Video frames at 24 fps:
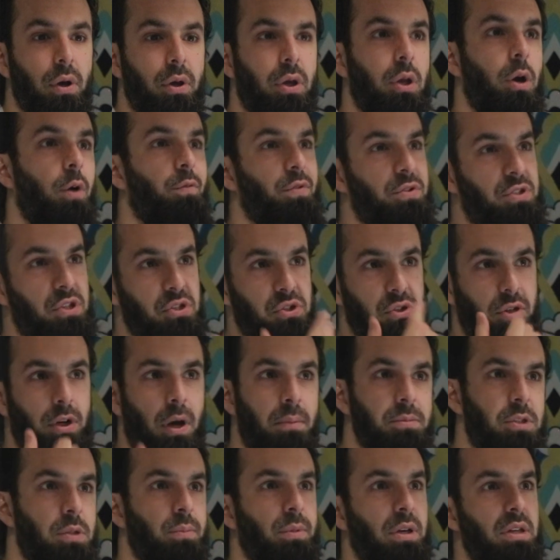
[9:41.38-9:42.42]
You know, if a sister
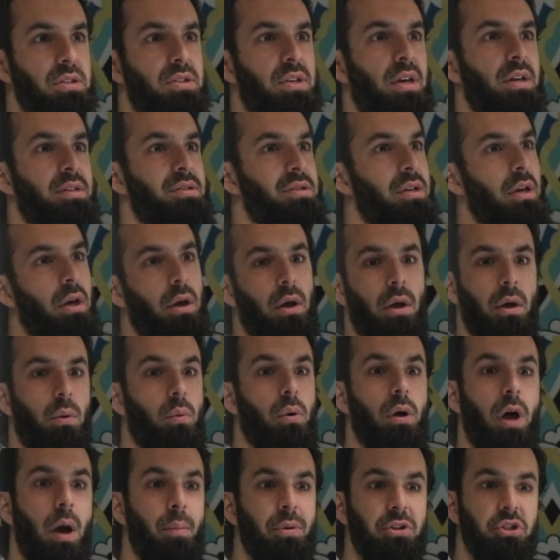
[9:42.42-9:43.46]
comes to me and says,
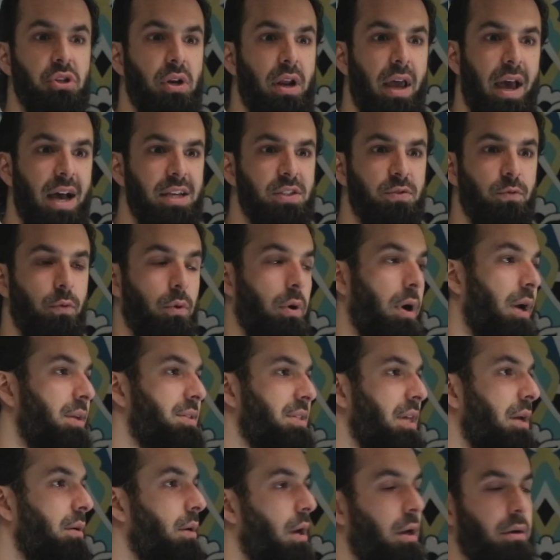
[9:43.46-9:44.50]
well, how much should I ask for? I'd
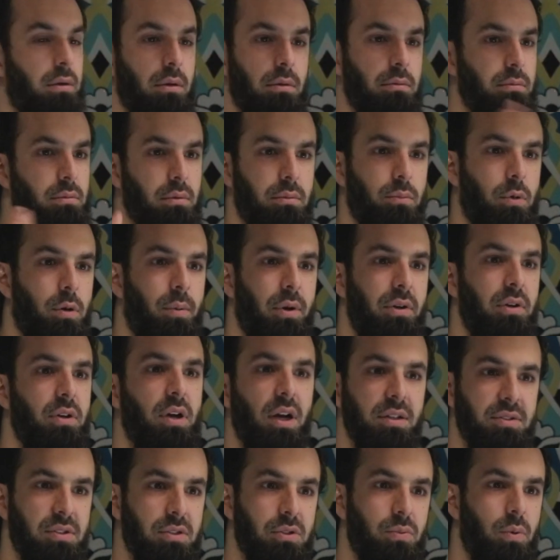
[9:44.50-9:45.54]
say, well, I don't know. What about your
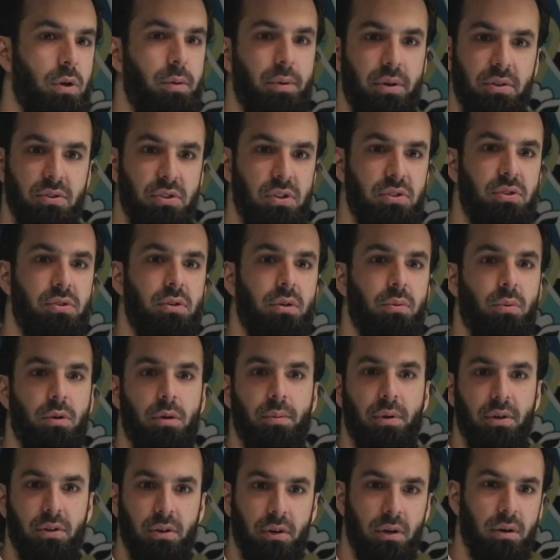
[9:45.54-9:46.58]
cousins? What about your sister? What
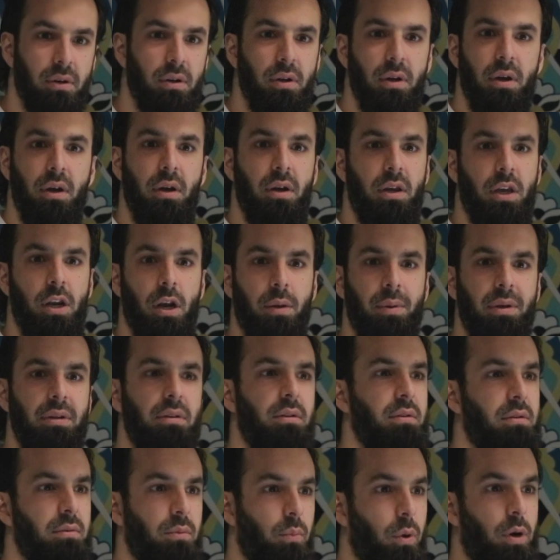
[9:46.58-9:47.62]
about your, you know what I
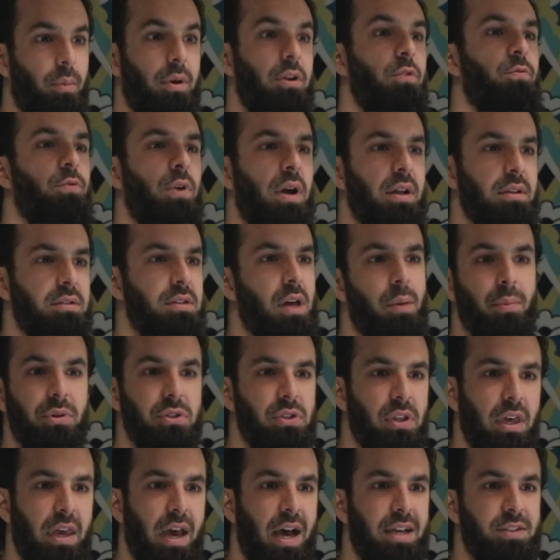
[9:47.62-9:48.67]
mean? What about your friends? How much
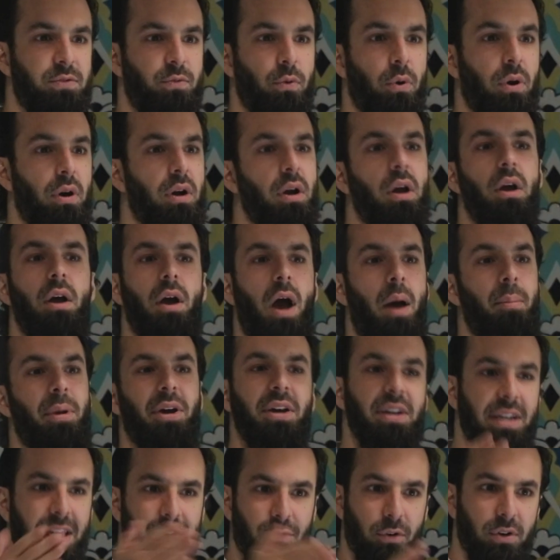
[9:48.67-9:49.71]
do they ask for? I'm not
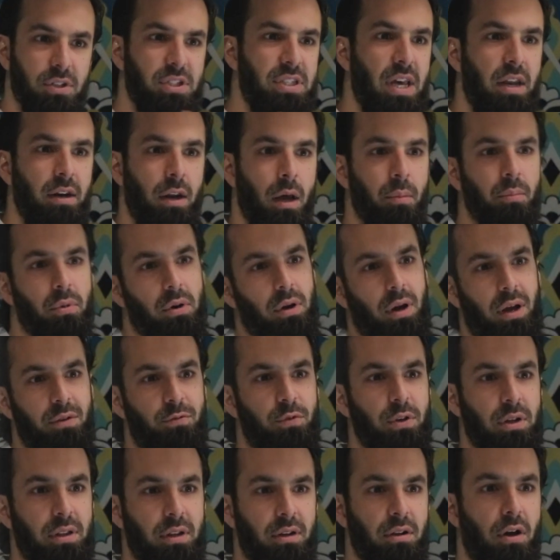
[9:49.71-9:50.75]
going to give her a set number. I'd
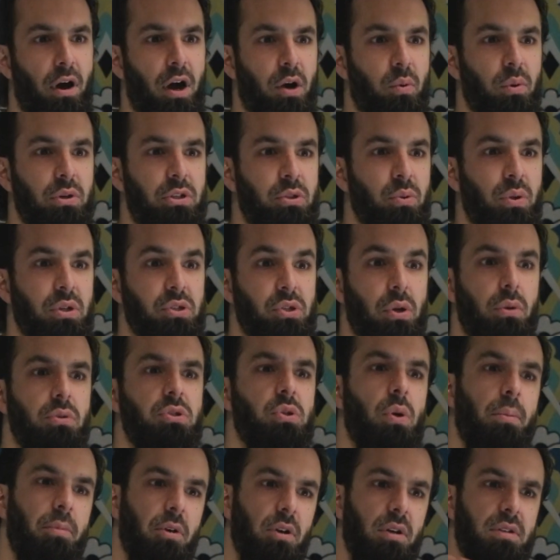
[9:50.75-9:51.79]
feel a little awkward doing so.
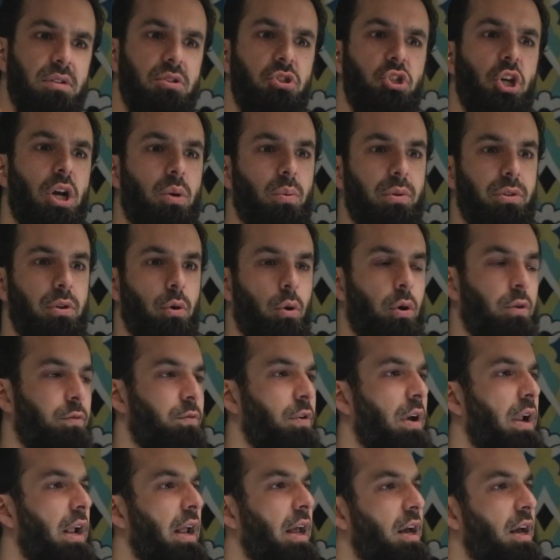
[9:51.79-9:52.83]
So I'm going to check with the urf.
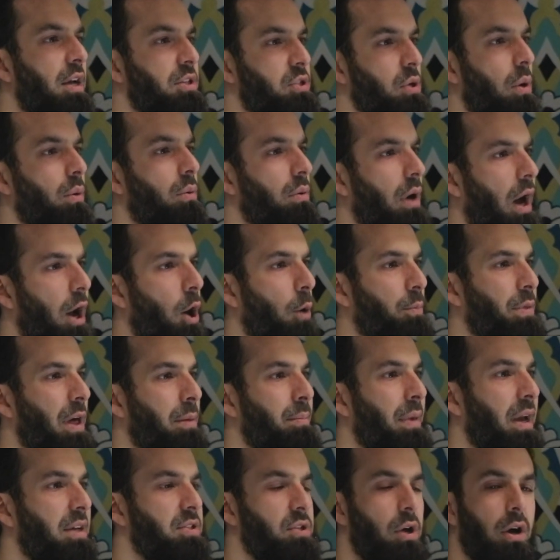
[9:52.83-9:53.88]
So I hope
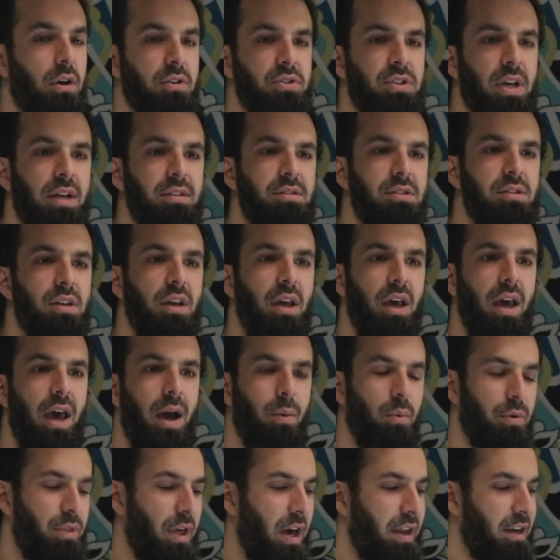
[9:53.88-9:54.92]
that makes all sense.
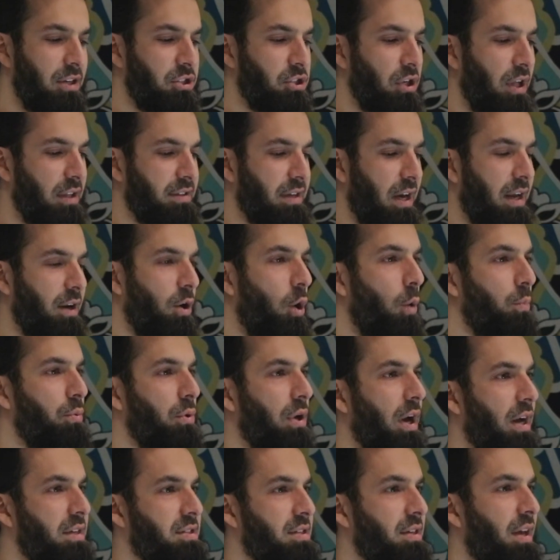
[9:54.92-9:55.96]
And with that, inshallah ta'ala, I hope
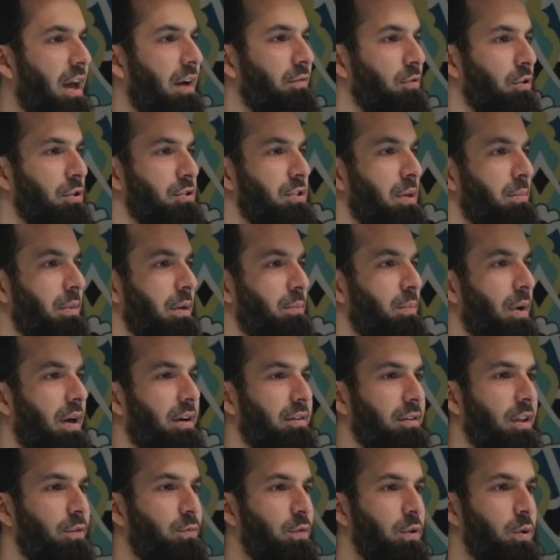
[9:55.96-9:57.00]
you guys have learned something.
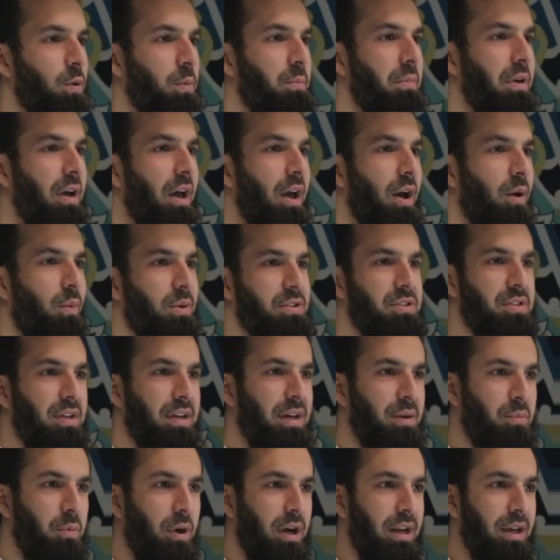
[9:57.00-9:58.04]
Barakallahu fikum.
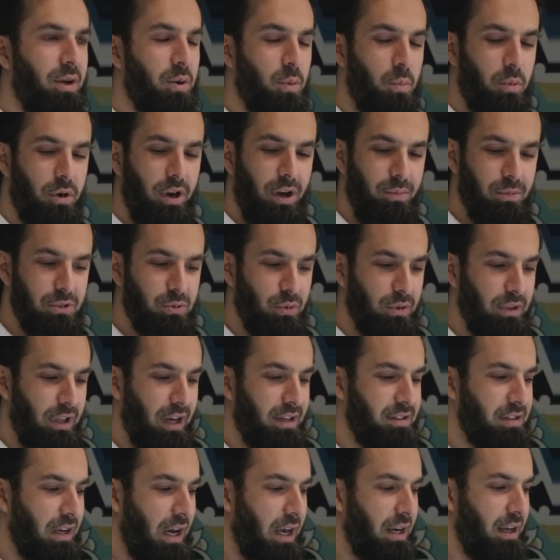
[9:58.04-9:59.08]
Wassalamu alaikum wa
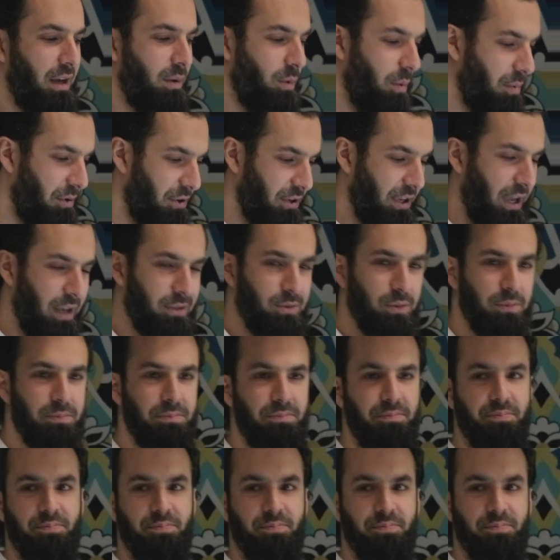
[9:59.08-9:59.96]
rahmatullahi ta'ala wa barakatuh.